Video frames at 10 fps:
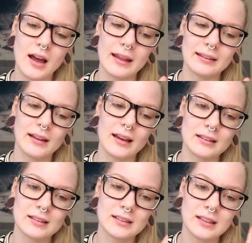
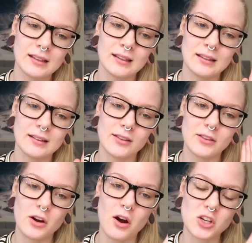unless
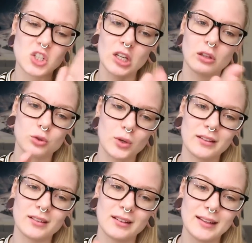there are
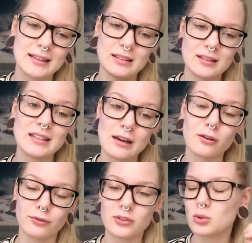children in the near
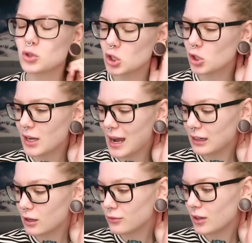future,
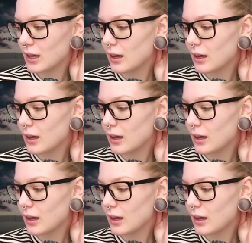kind of.